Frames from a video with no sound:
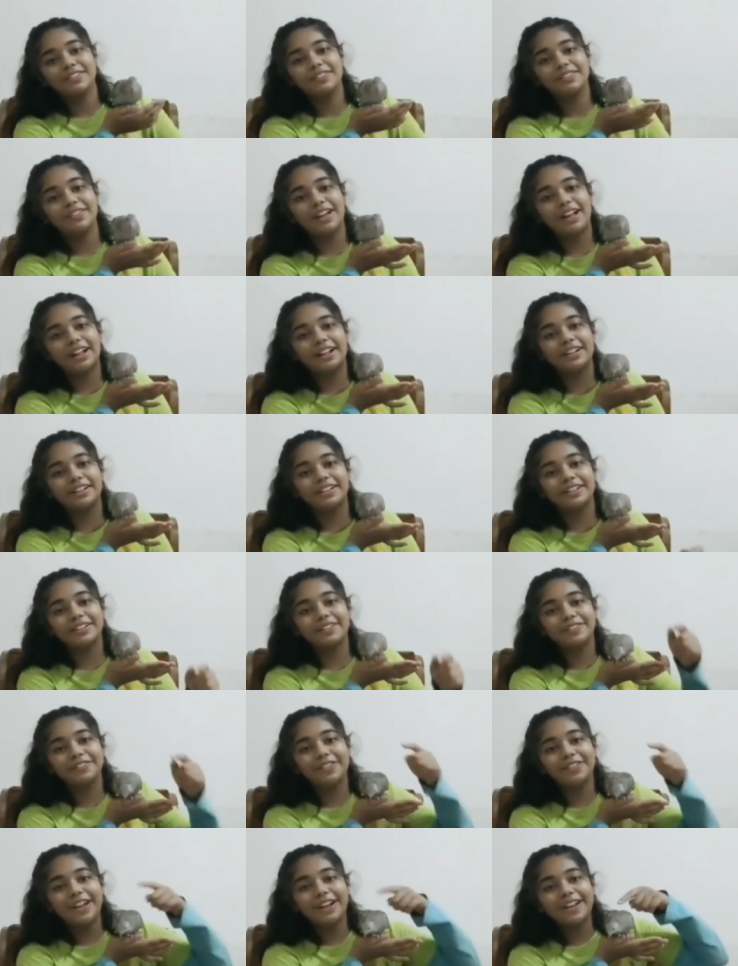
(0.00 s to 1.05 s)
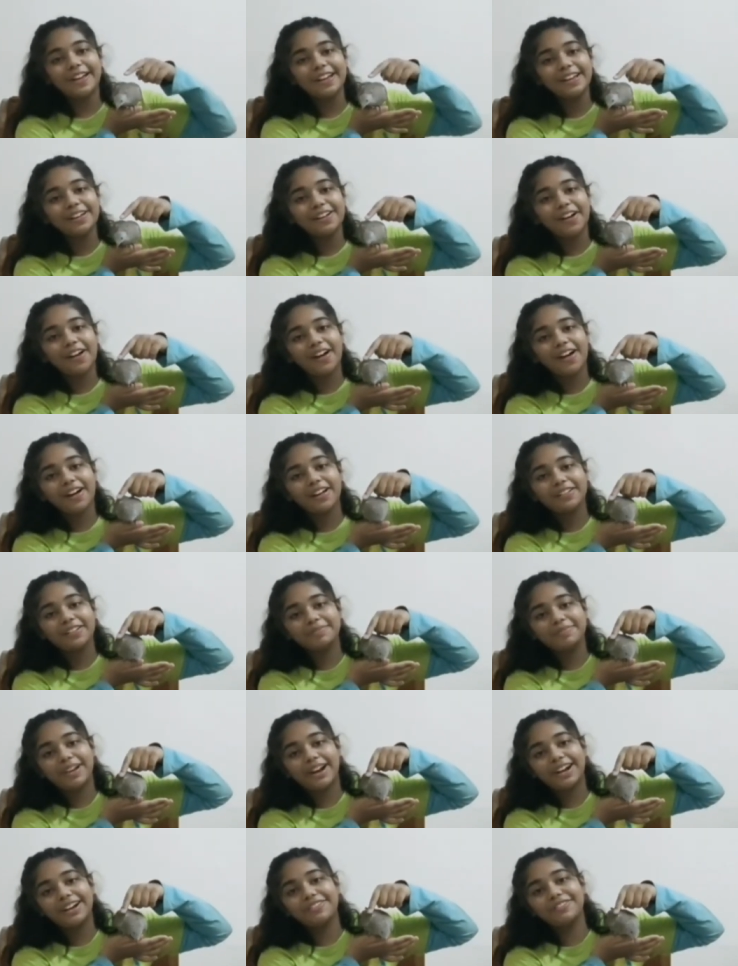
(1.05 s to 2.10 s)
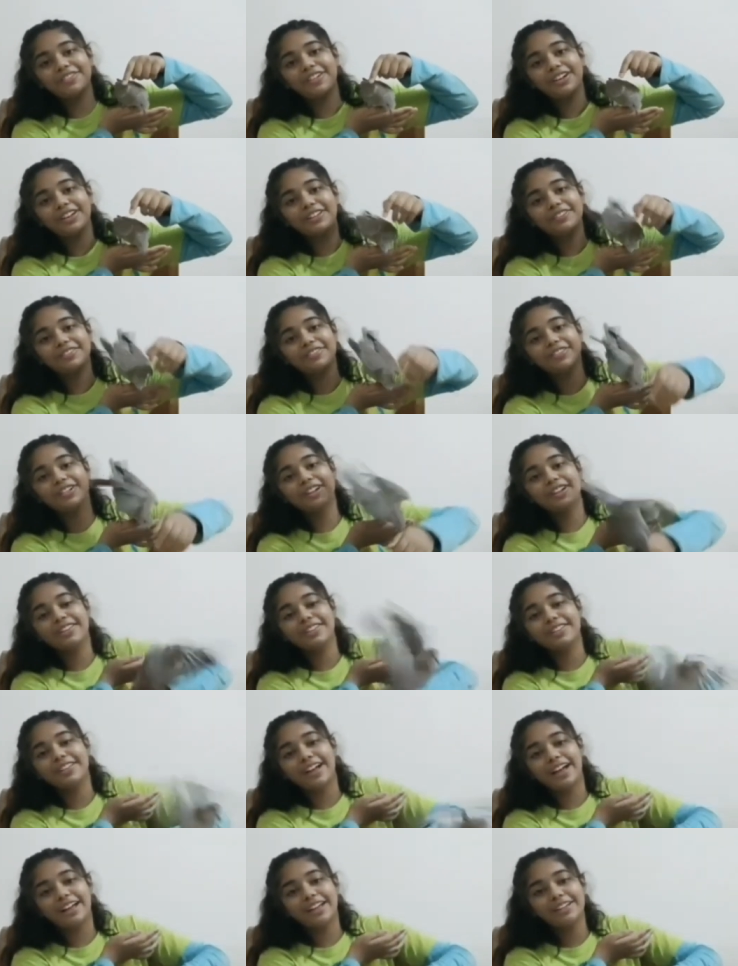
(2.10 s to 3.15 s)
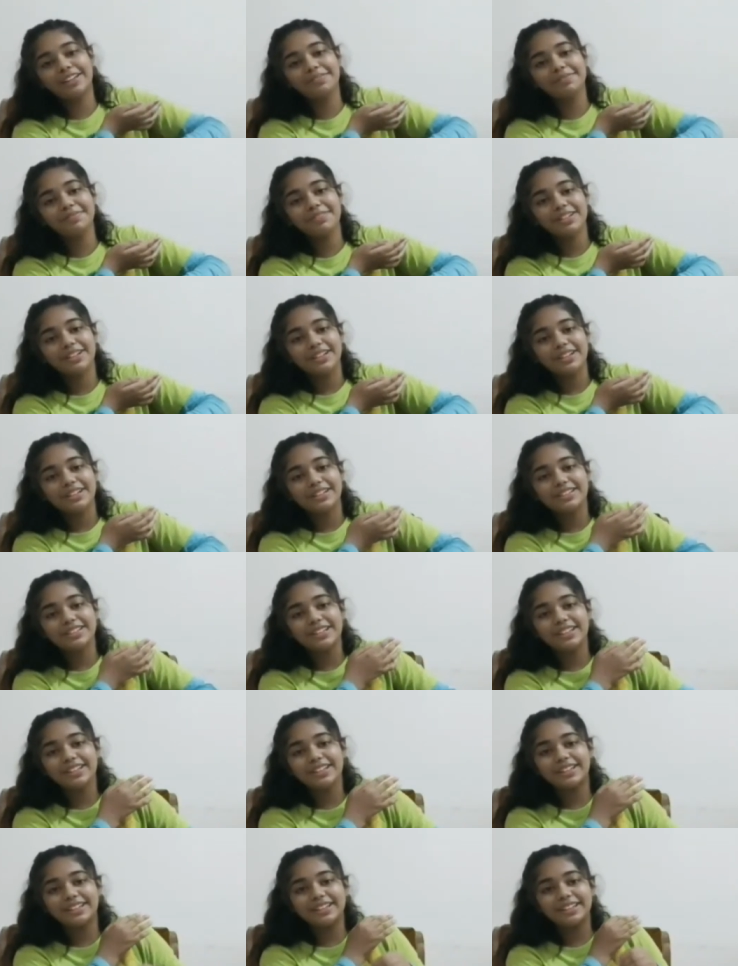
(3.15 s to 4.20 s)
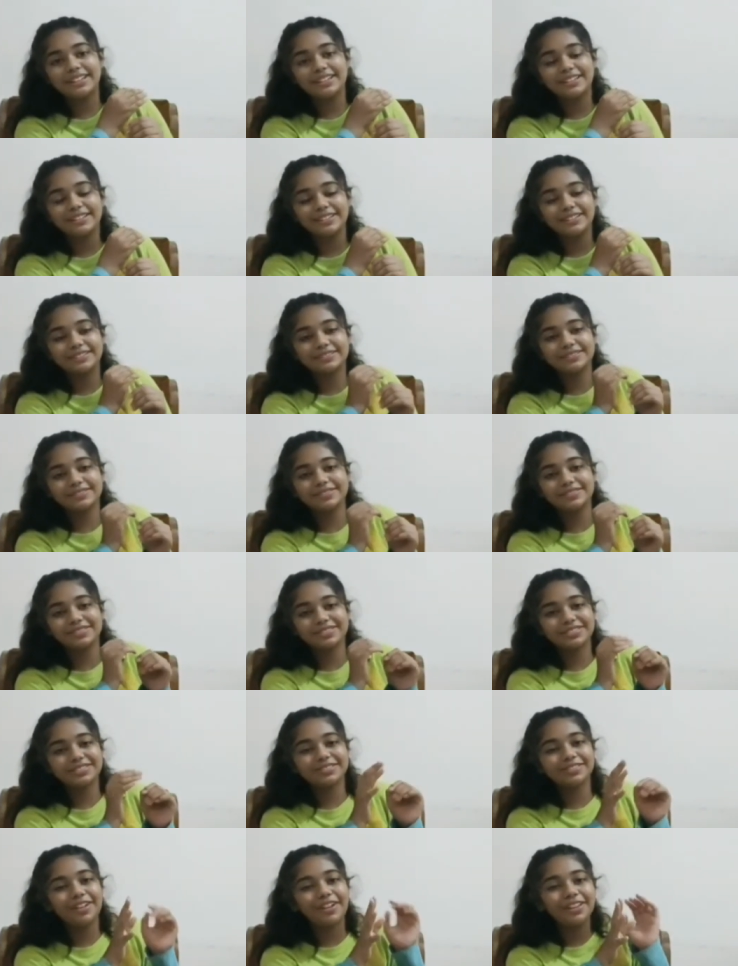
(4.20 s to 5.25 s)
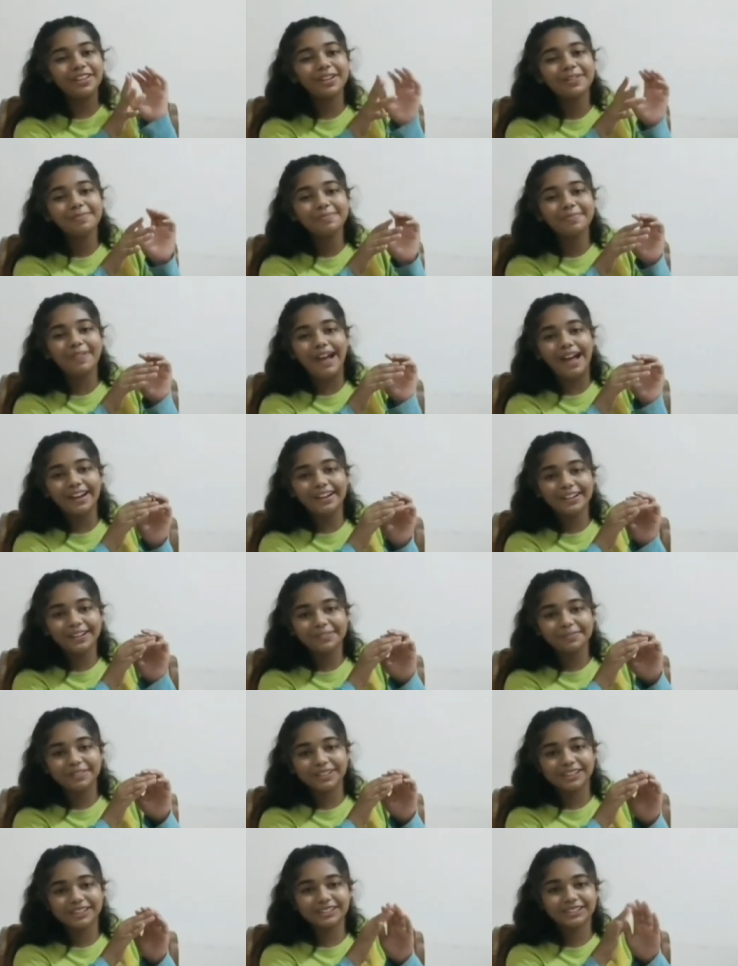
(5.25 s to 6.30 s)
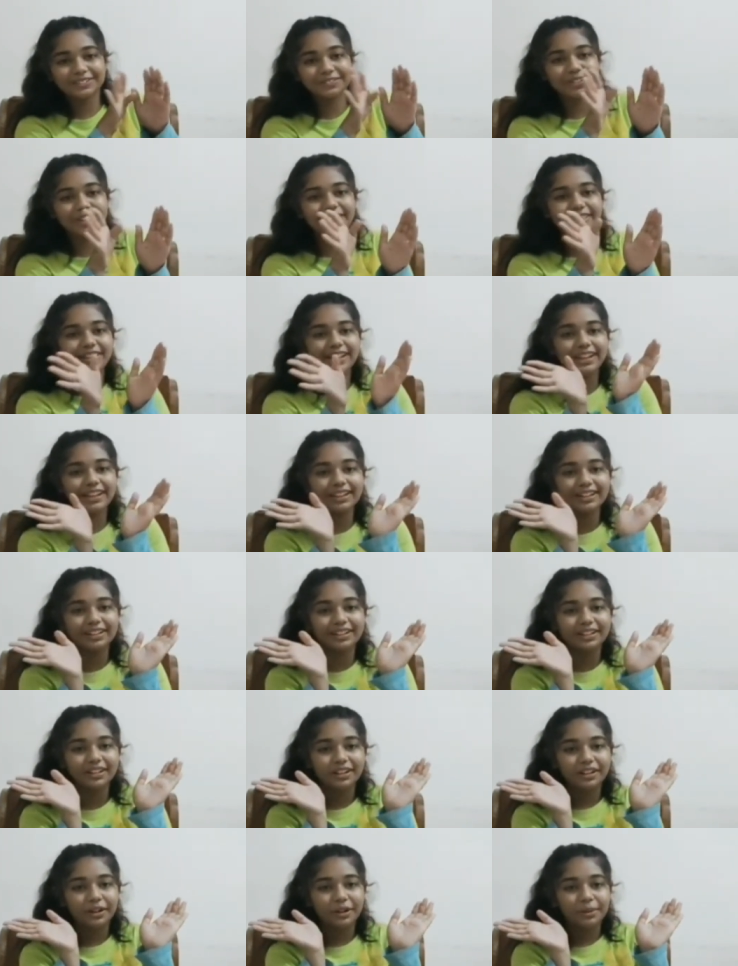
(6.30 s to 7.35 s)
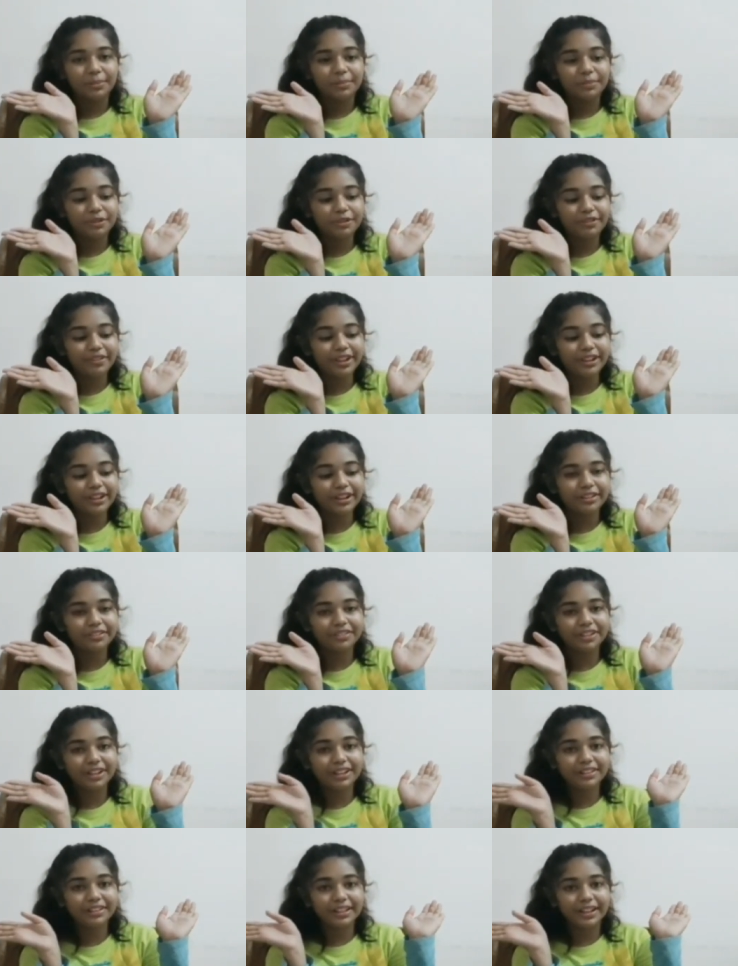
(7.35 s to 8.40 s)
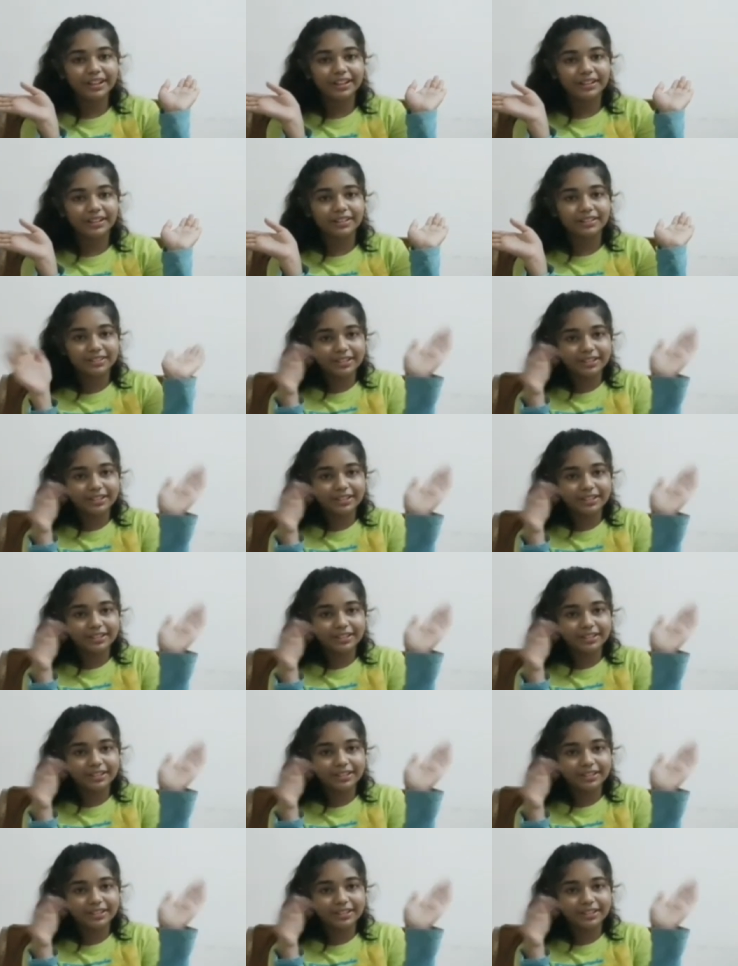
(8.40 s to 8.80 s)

Well, when I got Barry for the first time, she wasn't biting me. She was like moving her wings like